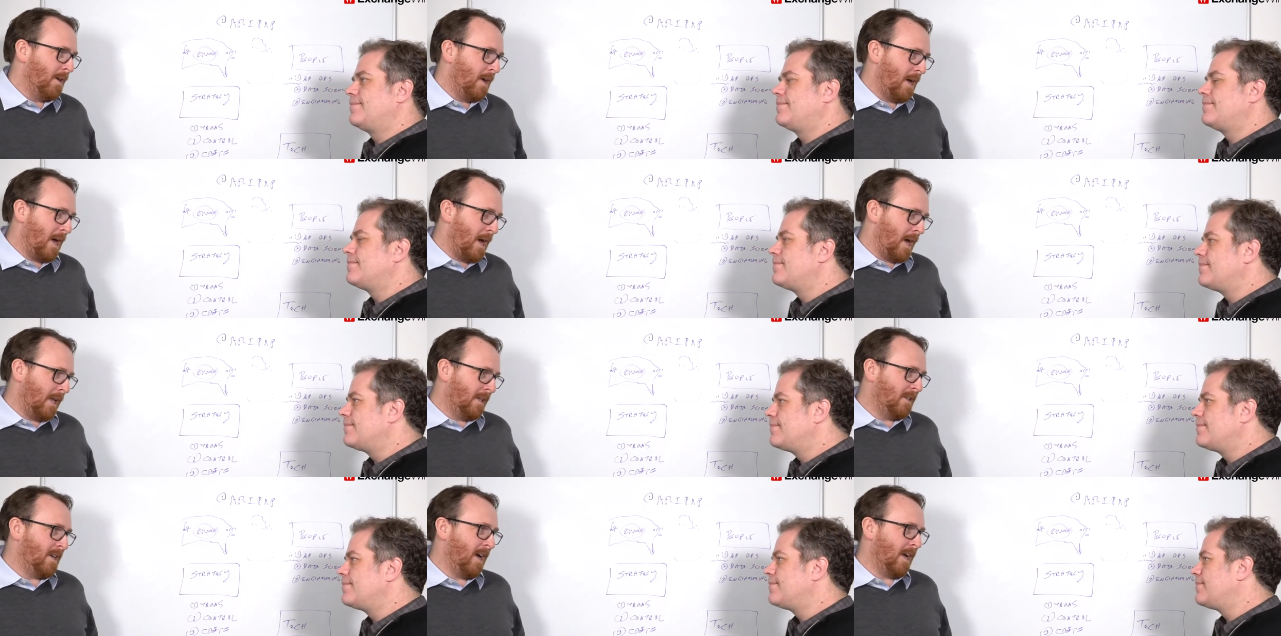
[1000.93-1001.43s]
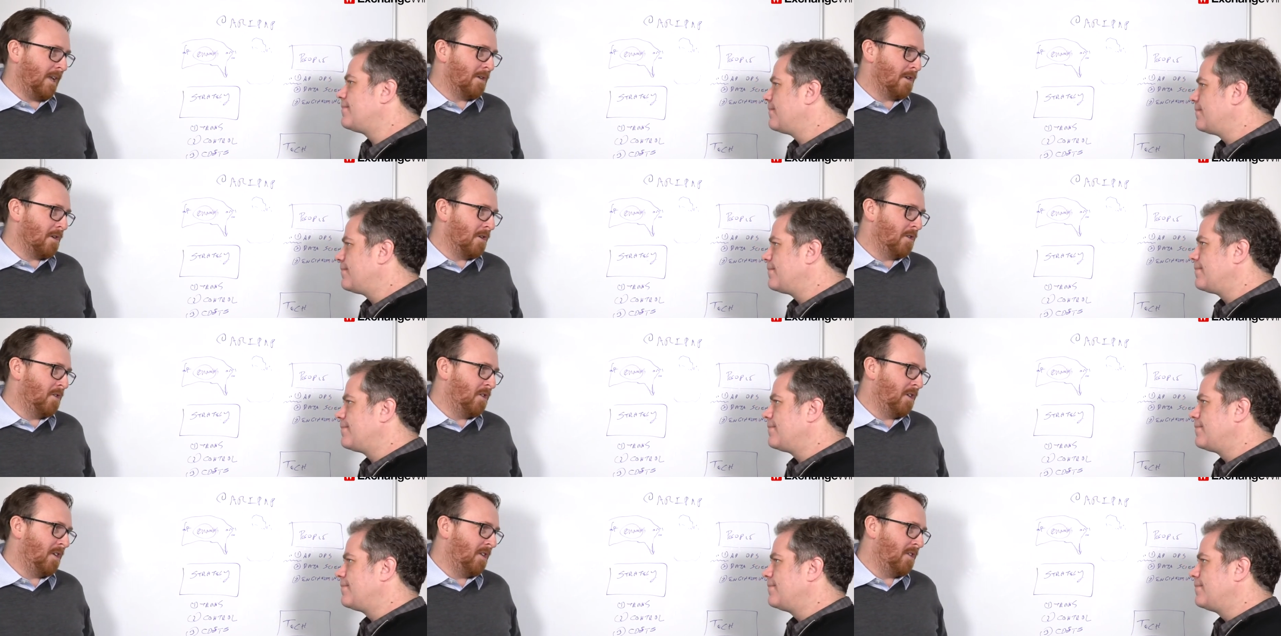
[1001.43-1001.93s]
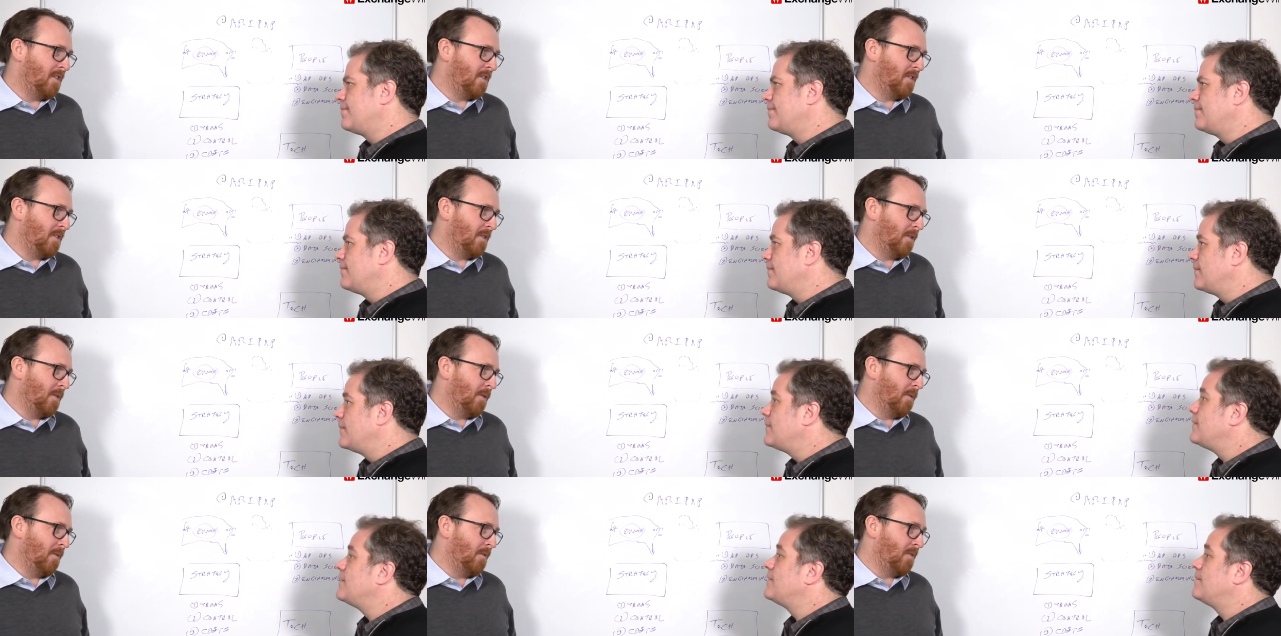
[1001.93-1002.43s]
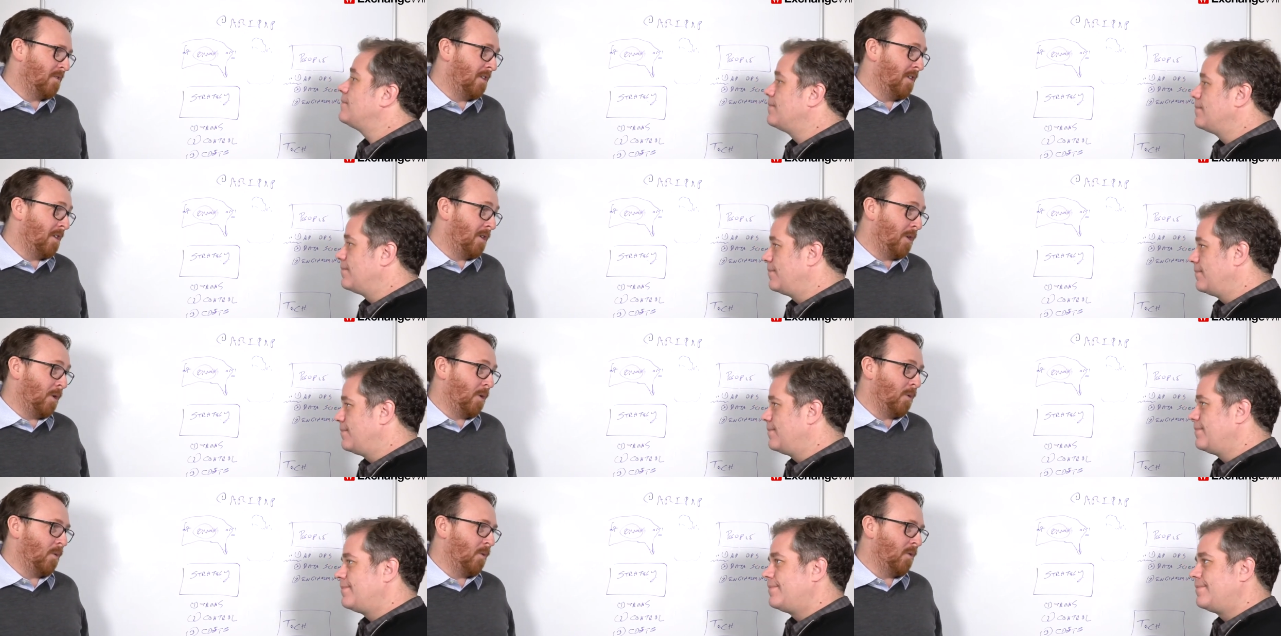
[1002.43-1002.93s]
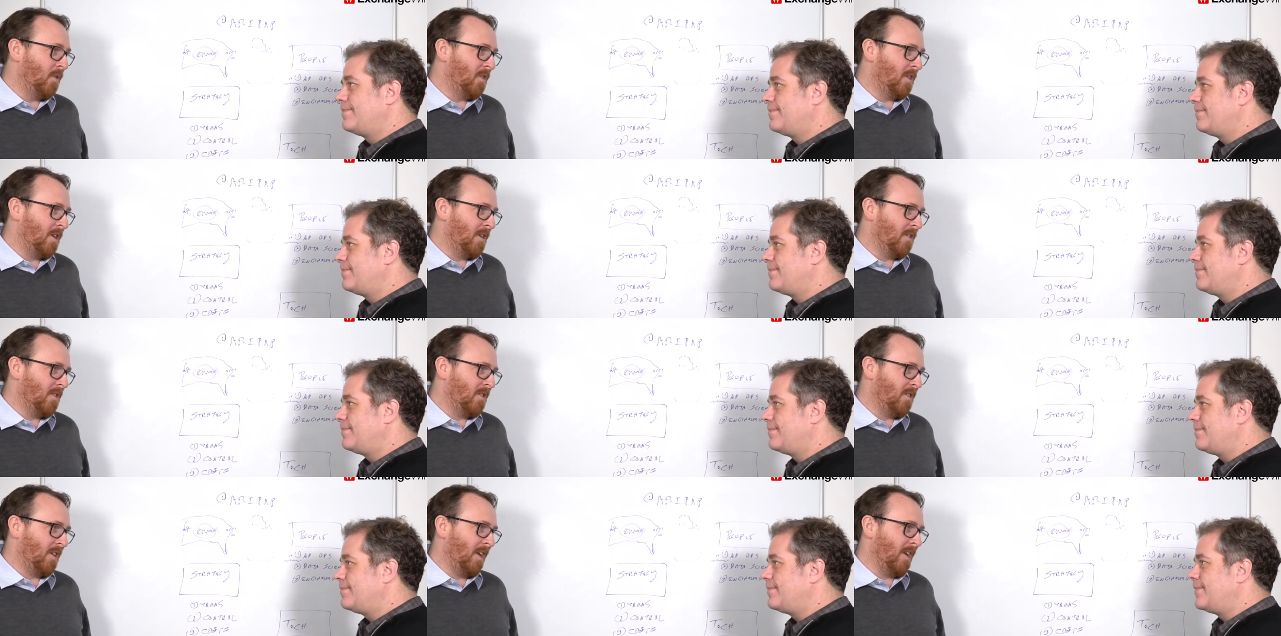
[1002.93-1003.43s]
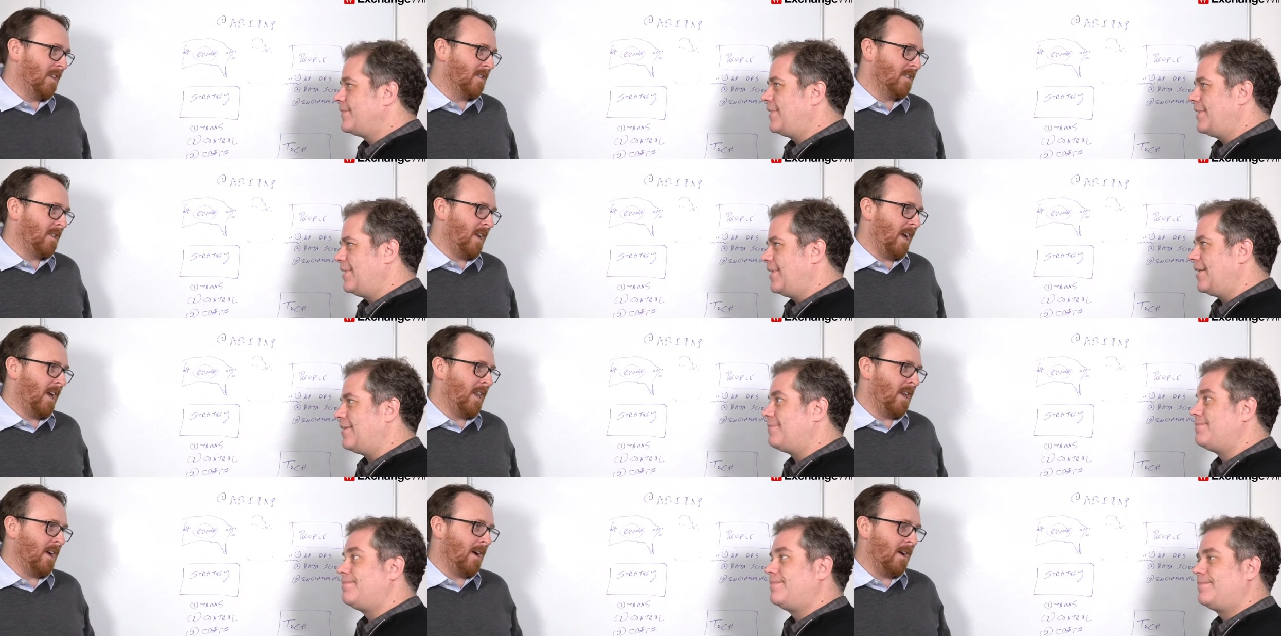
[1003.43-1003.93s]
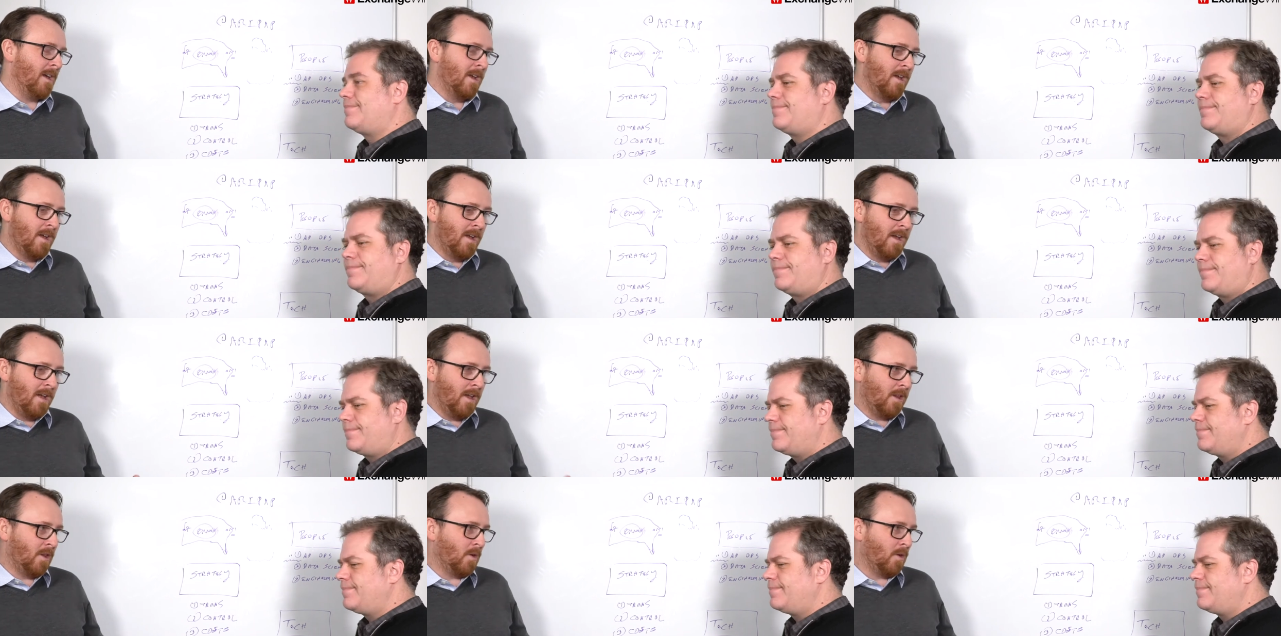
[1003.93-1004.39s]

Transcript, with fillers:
Speaker 1: uh, technology to sort of use their sales data yeah.